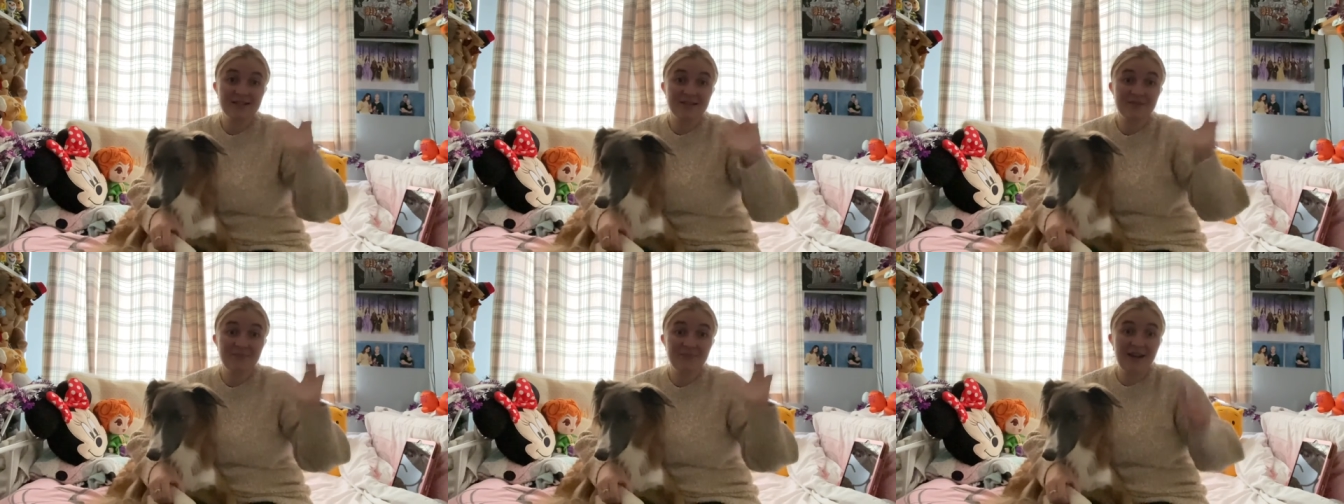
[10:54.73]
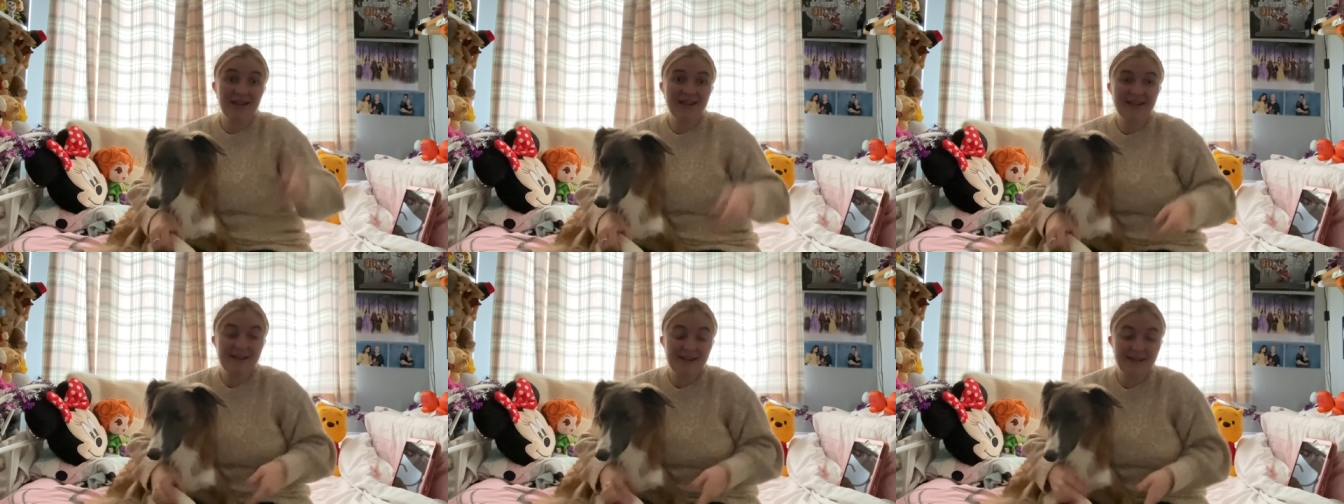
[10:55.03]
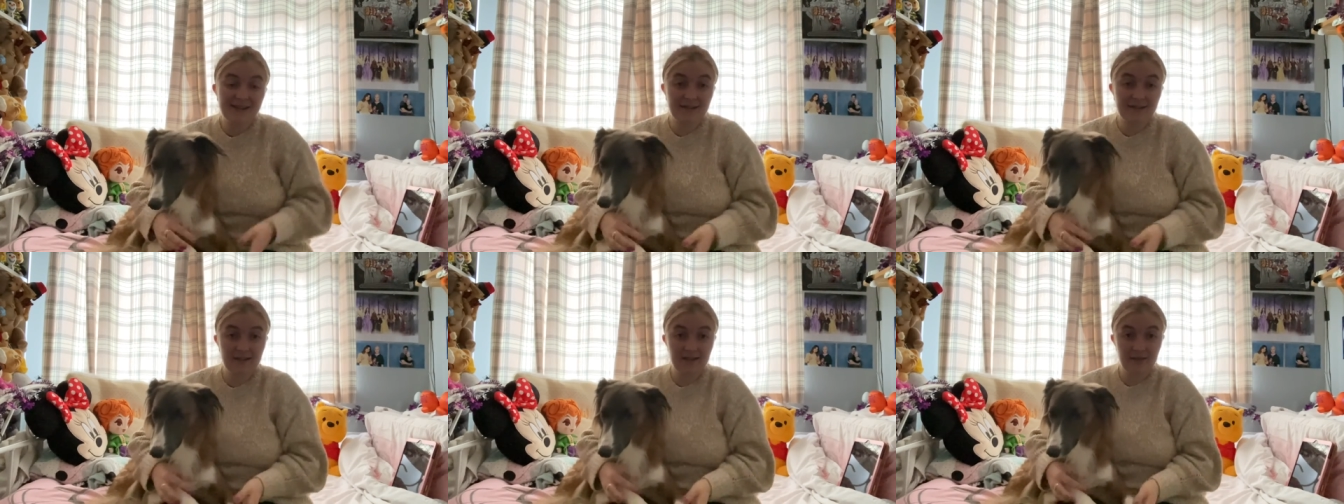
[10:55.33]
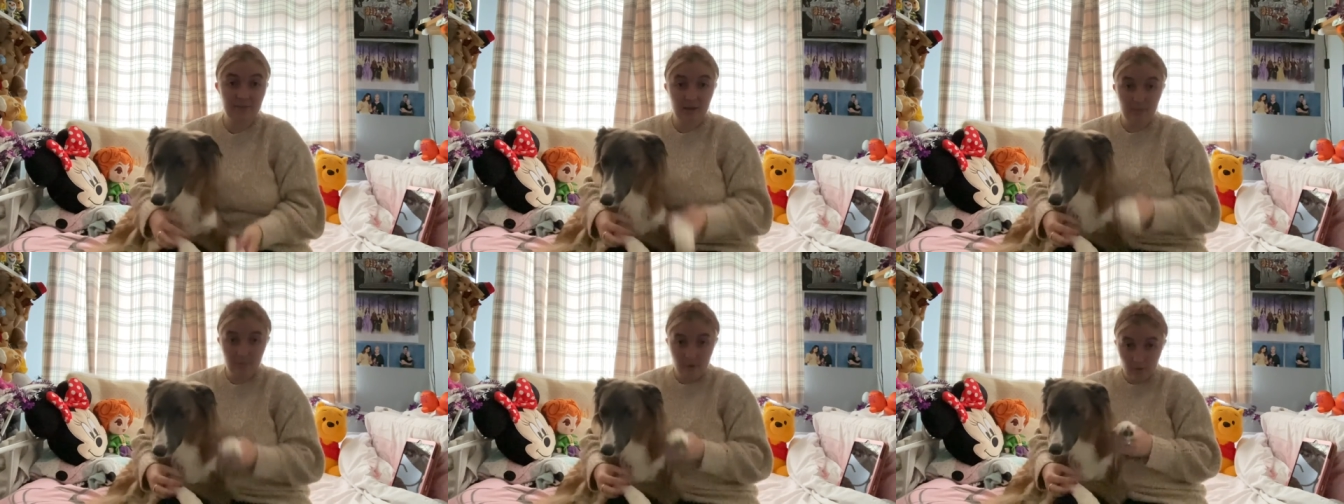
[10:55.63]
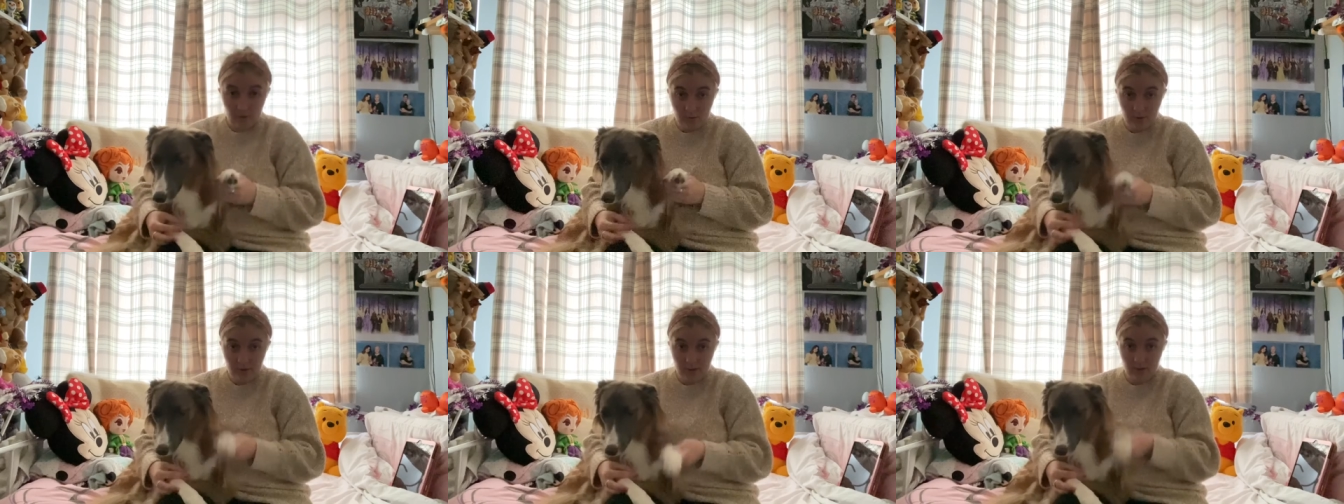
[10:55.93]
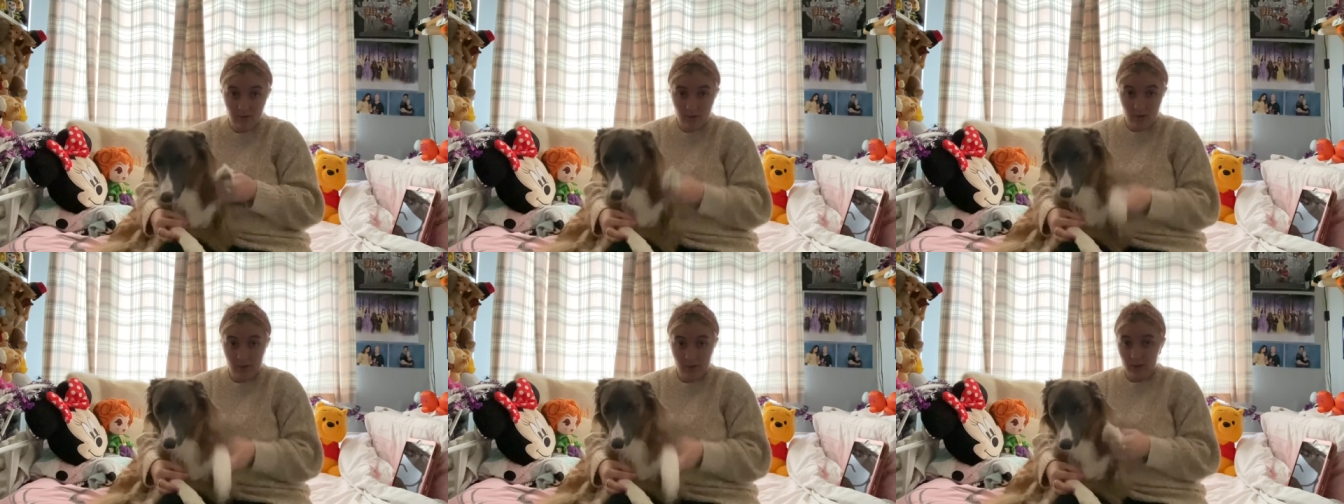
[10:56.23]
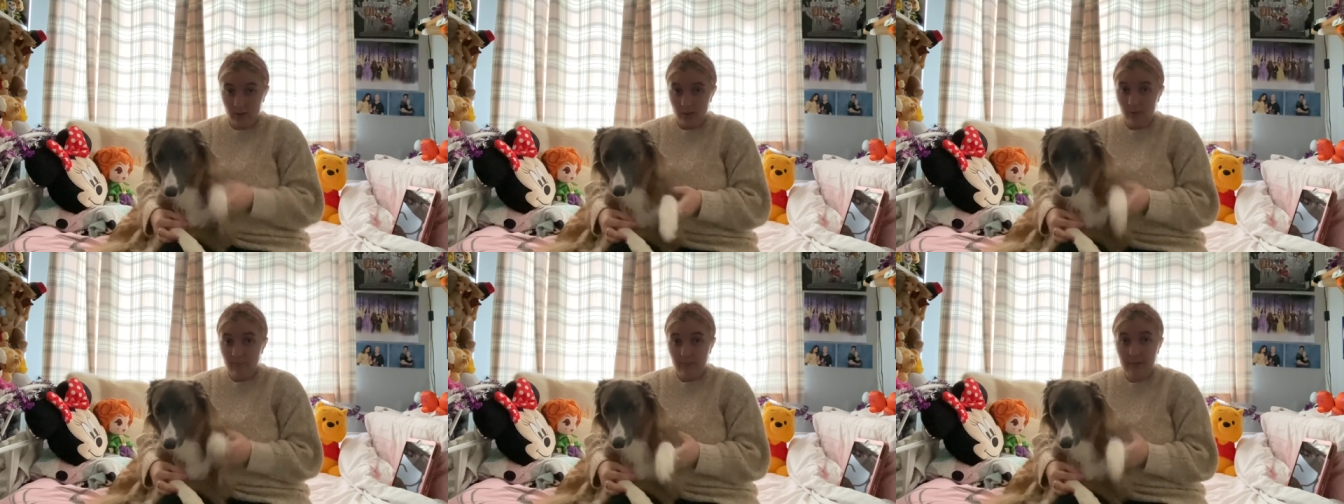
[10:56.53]
Bye. Bye-bye. Bye.
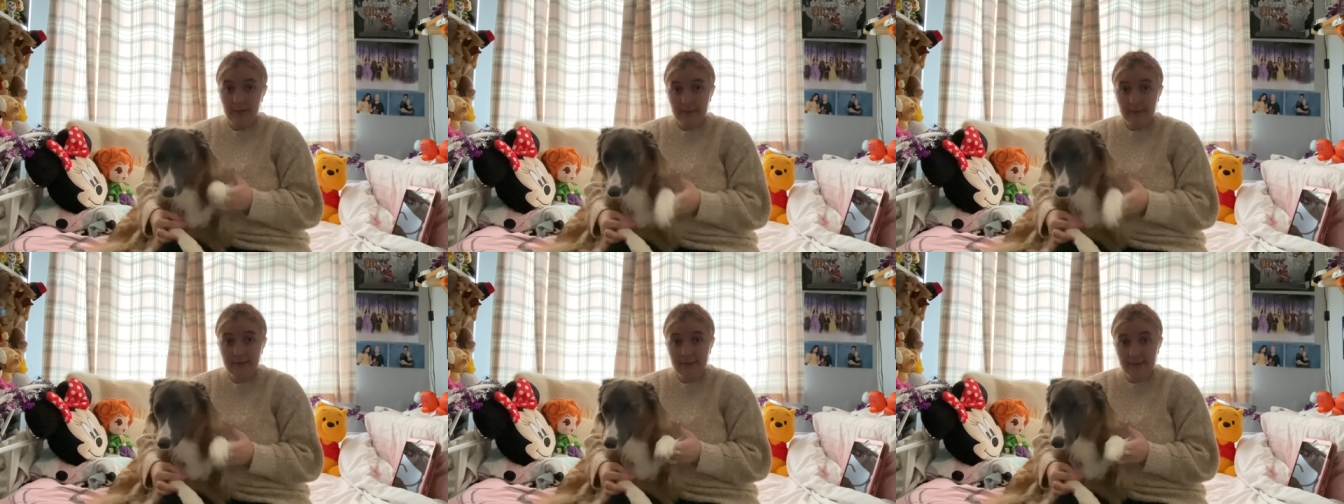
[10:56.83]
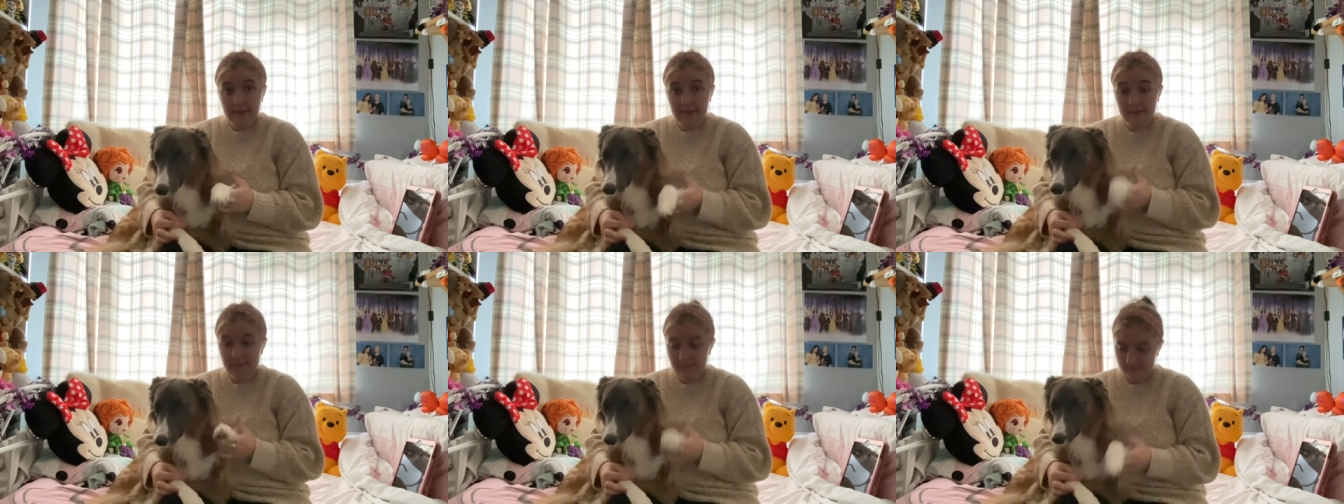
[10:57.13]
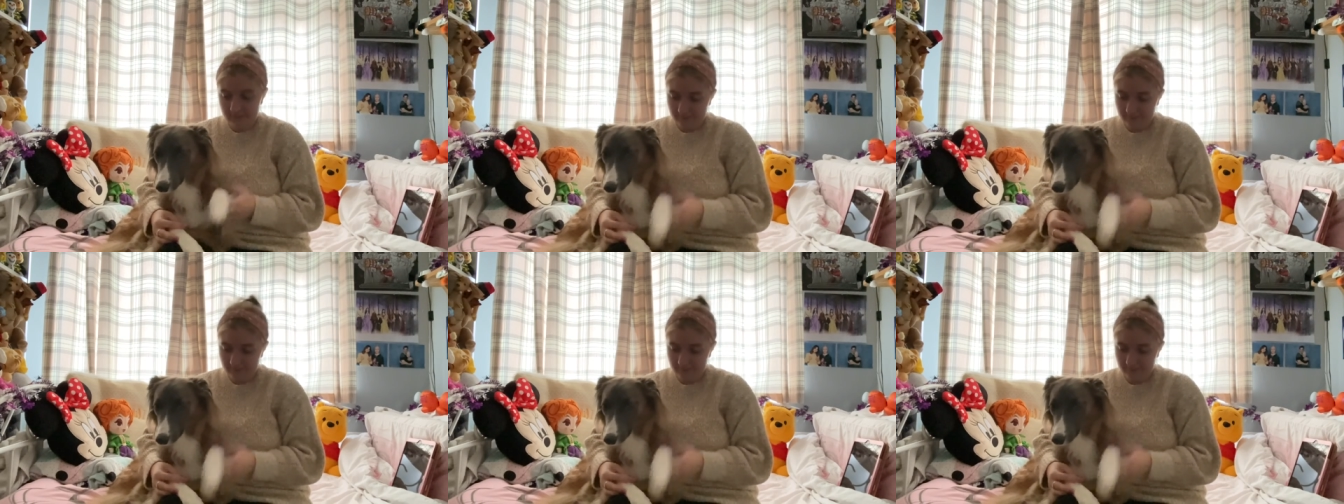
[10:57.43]
-bye. Bye.